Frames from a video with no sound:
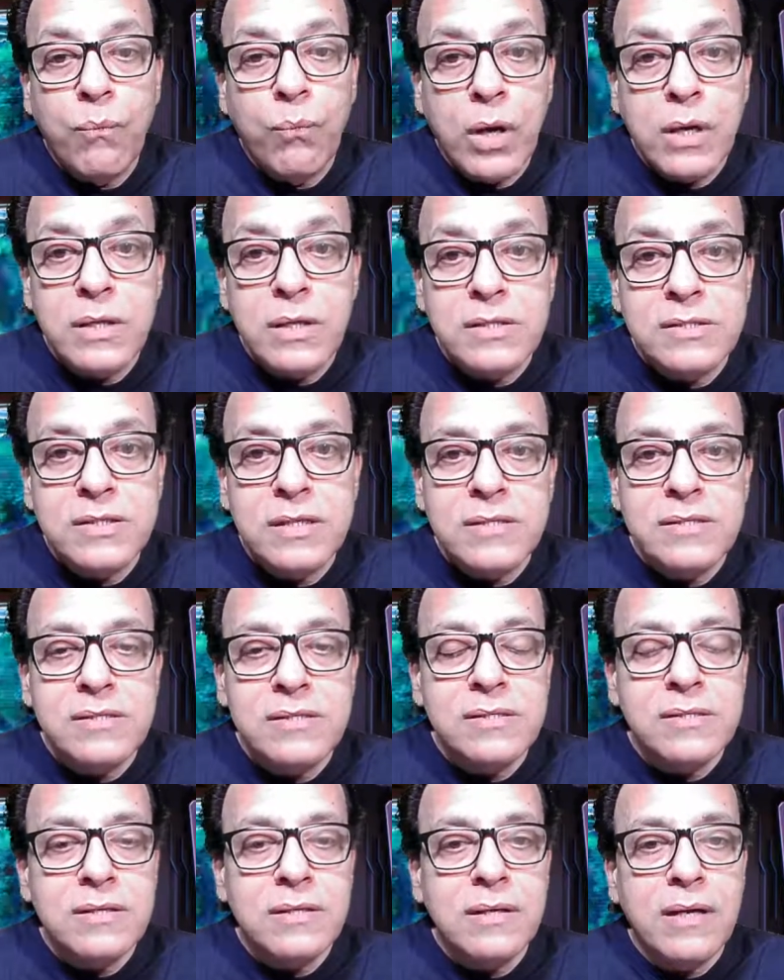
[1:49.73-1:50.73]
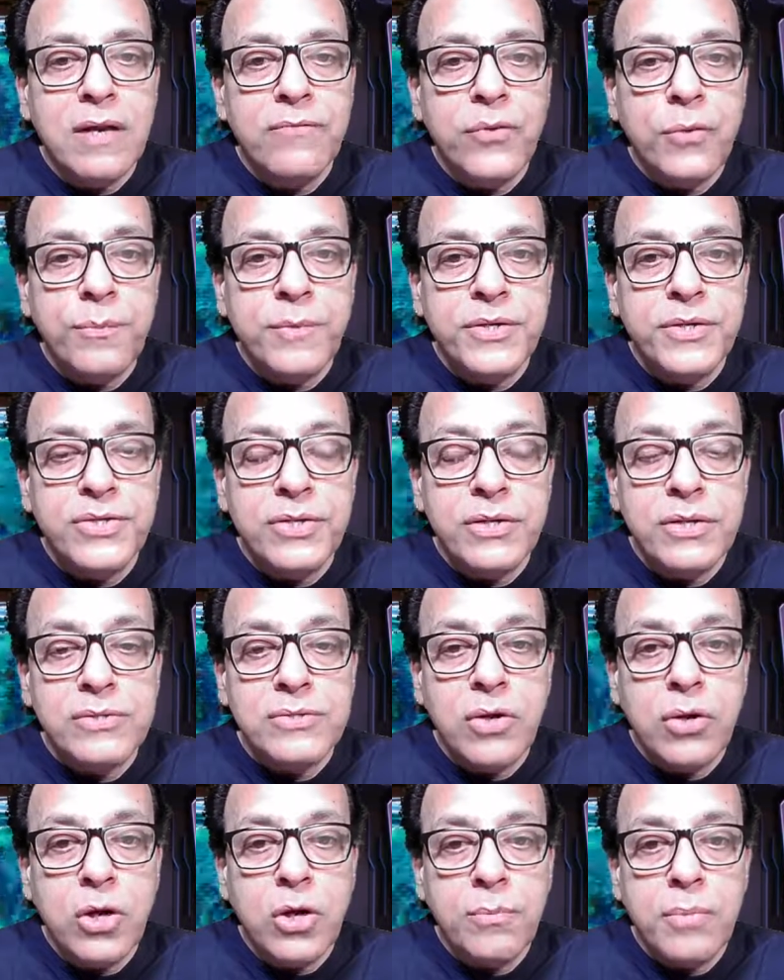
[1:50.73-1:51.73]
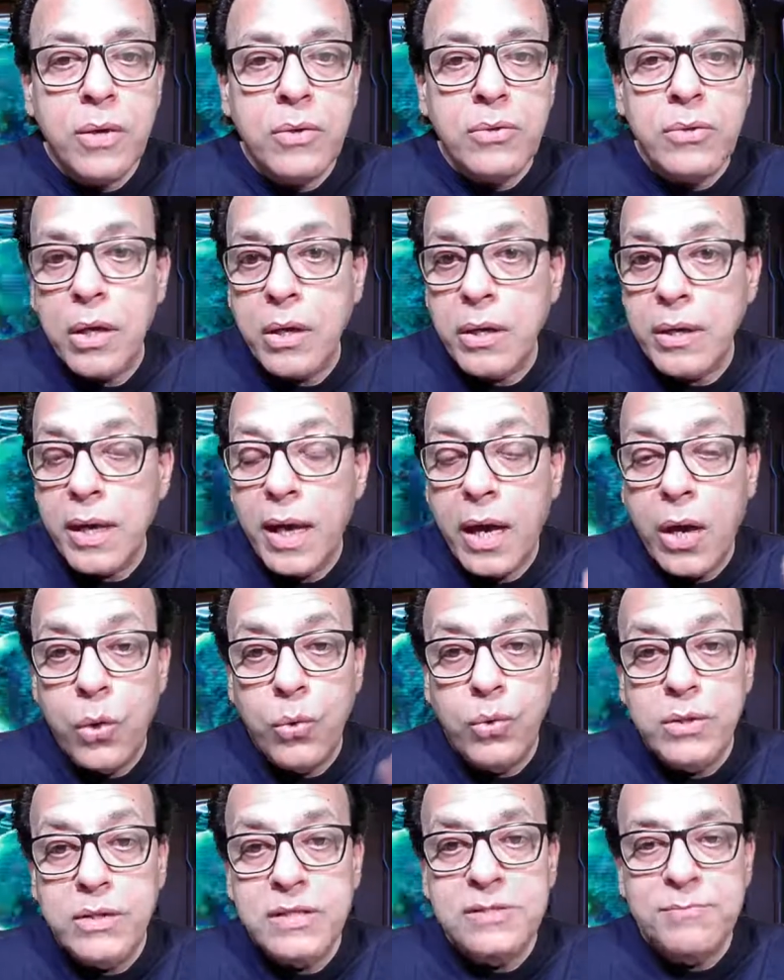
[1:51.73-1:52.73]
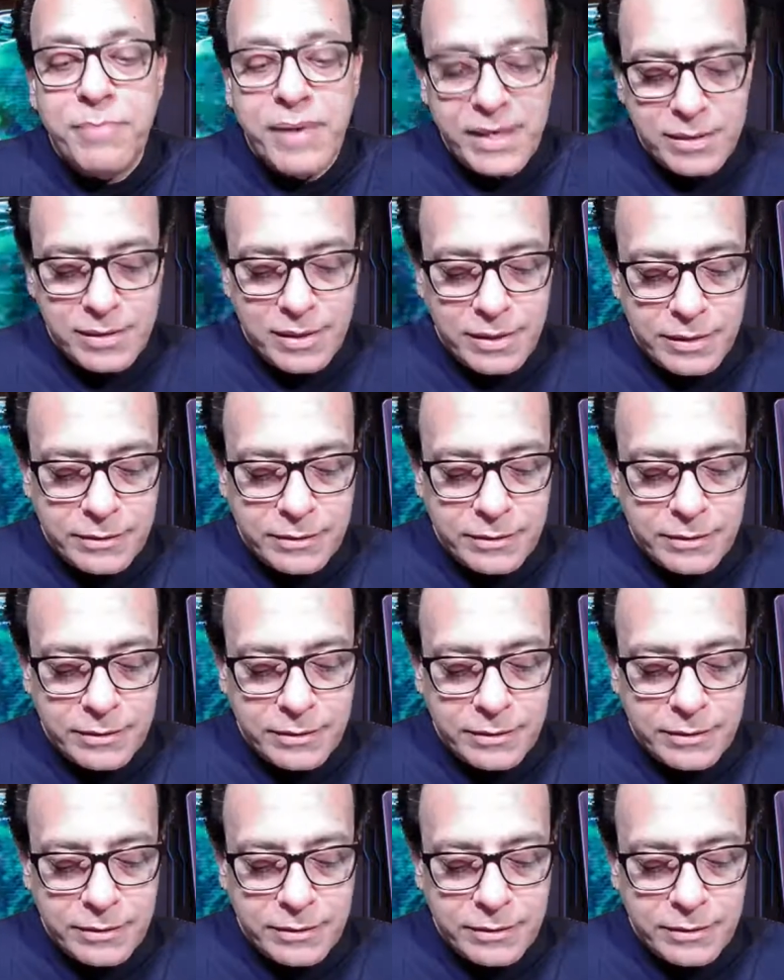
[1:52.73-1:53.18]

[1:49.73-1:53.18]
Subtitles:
what is this information is all about and how it is being